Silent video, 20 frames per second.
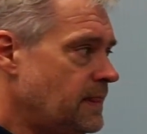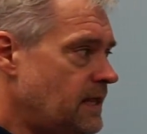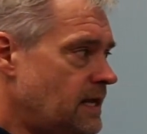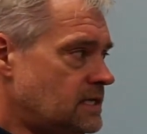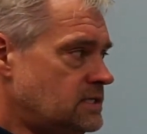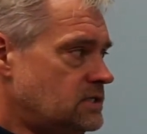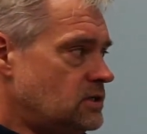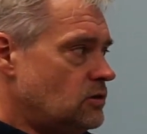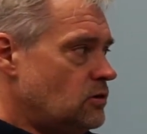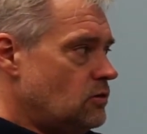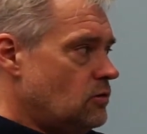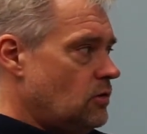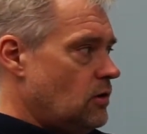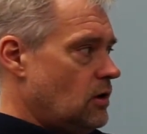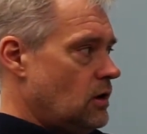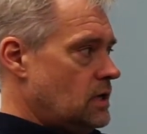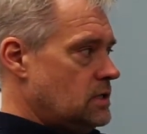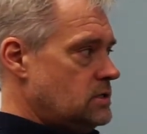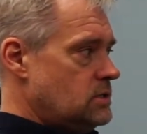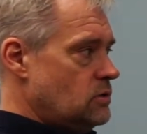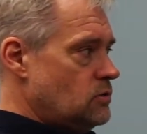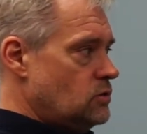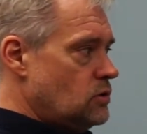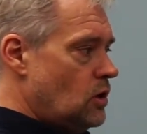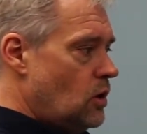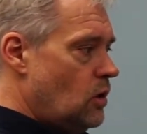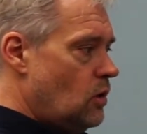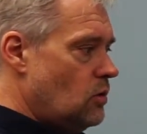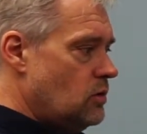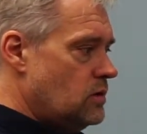As you
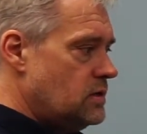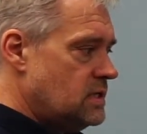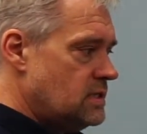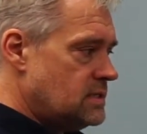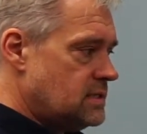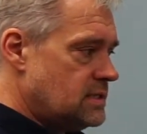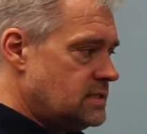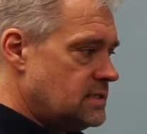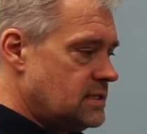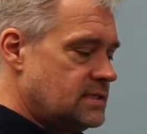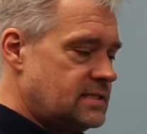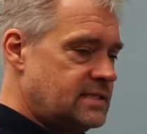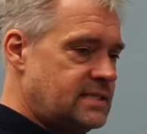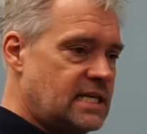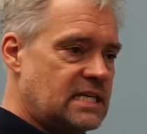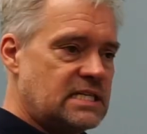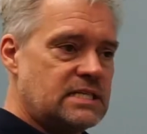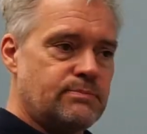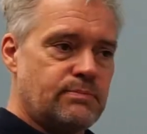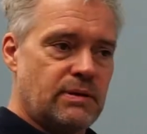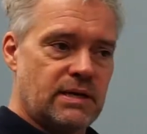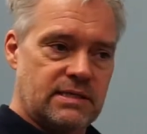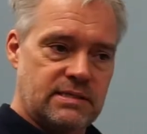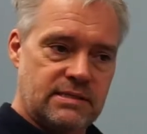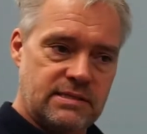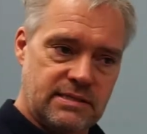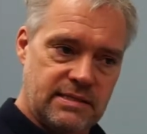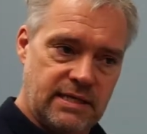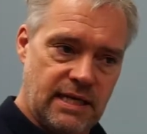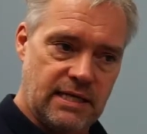know, this is a
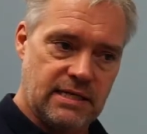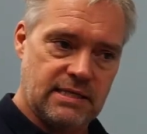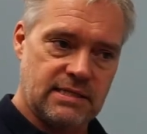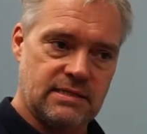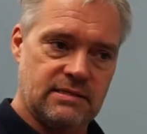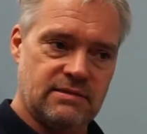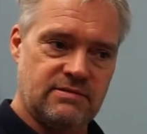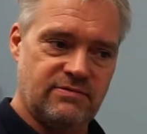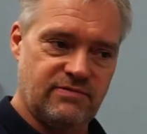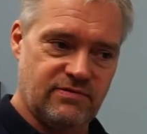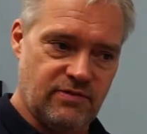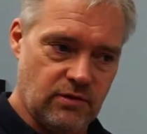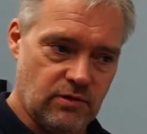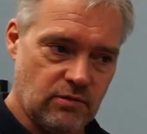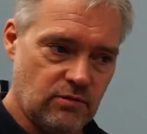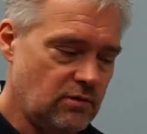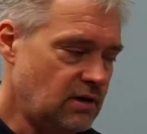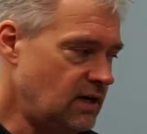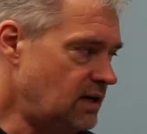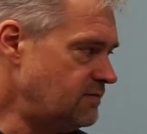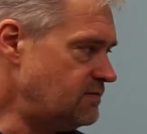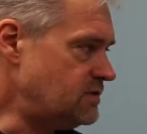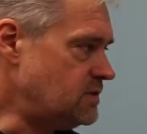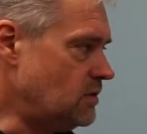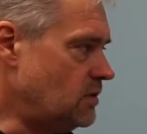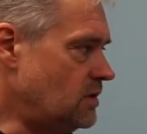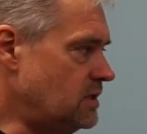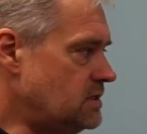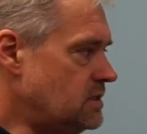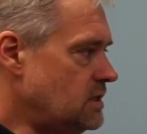6x6 photograph,
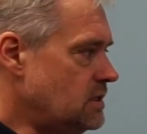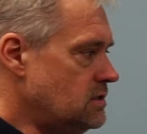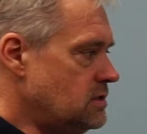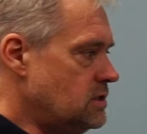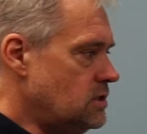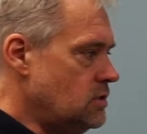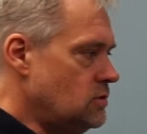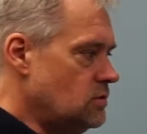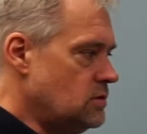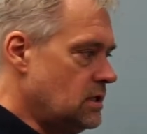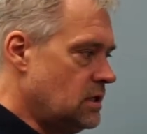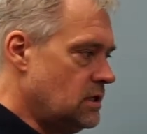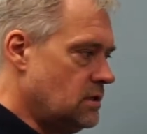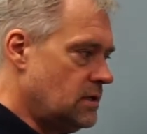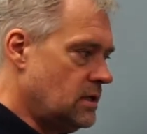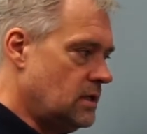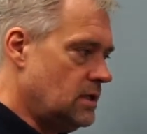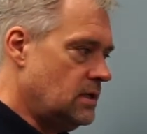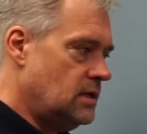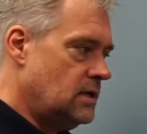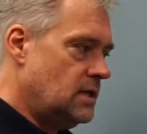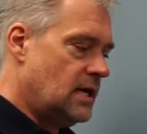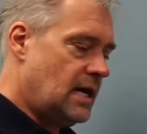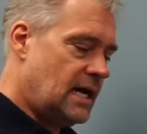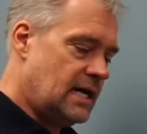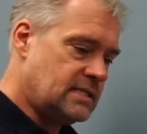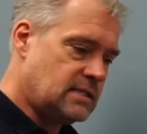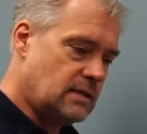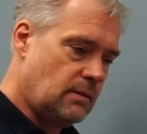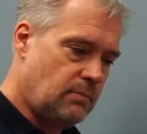so he's using the
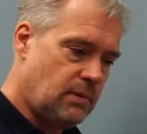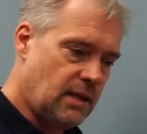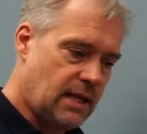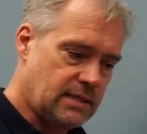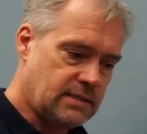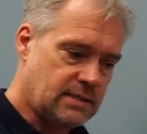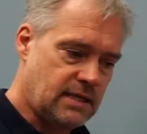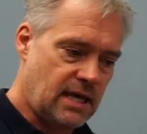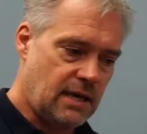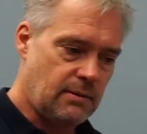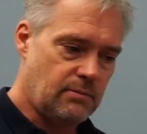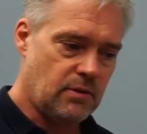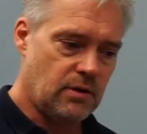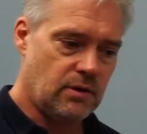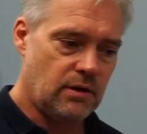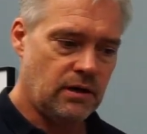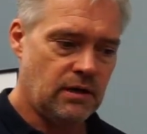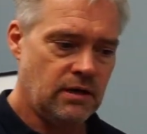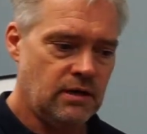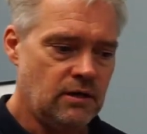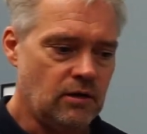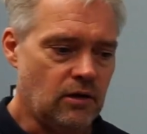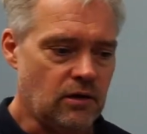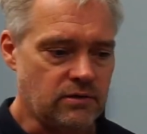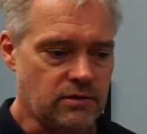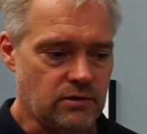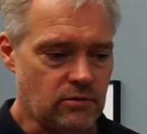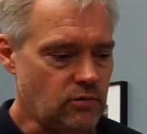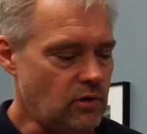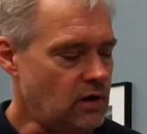Hasselblad camera or
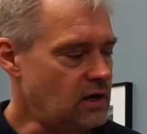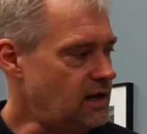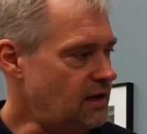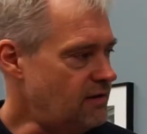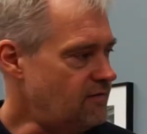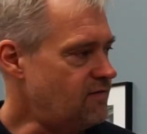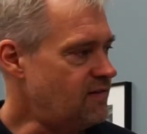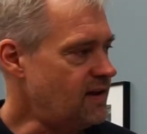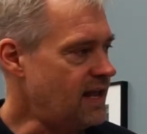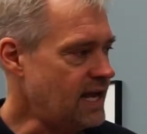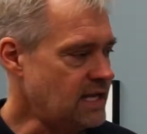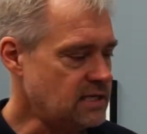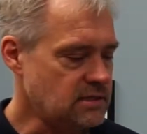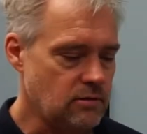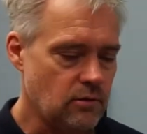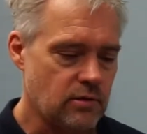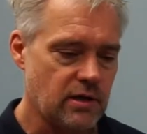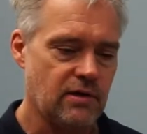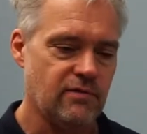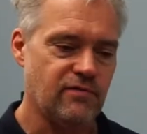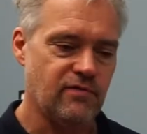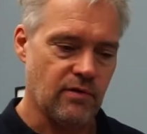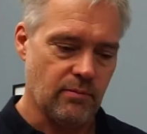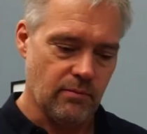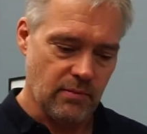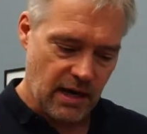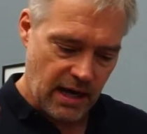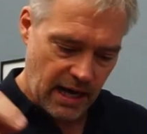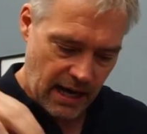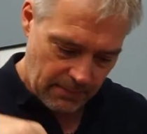the Rolleiflex, looking
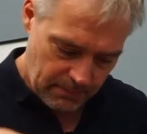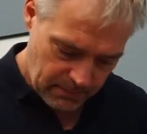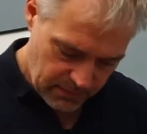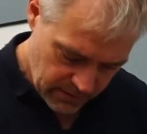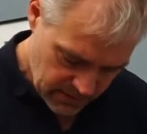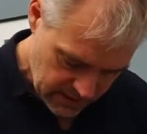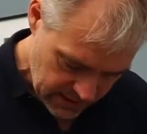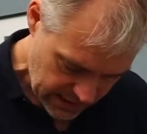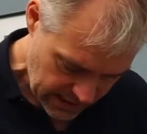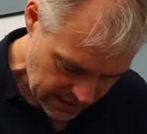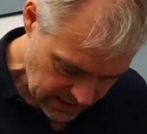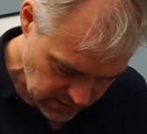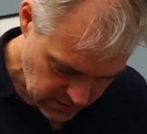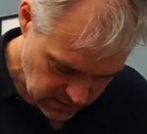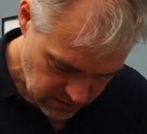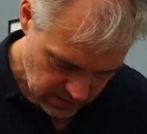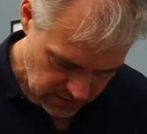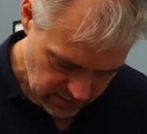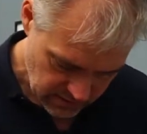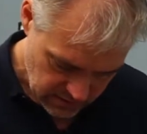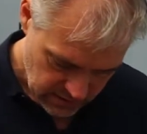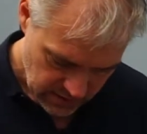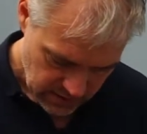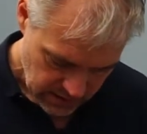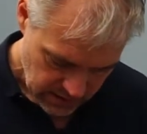from up into the